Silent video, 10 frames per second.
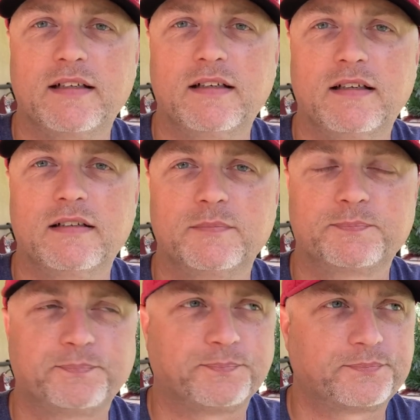
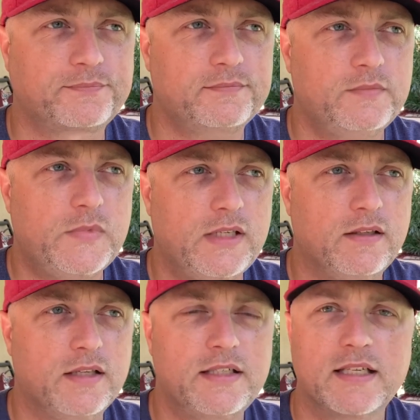
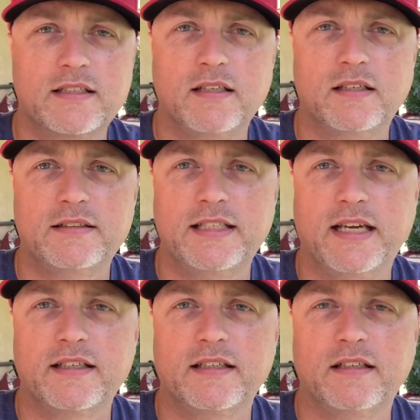The Tesla
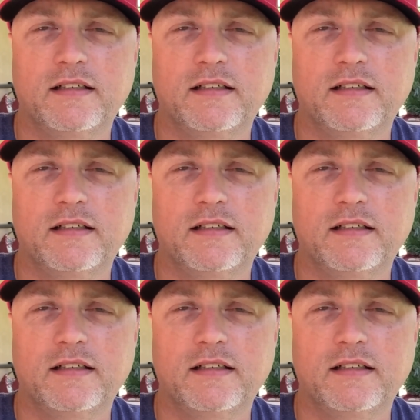tech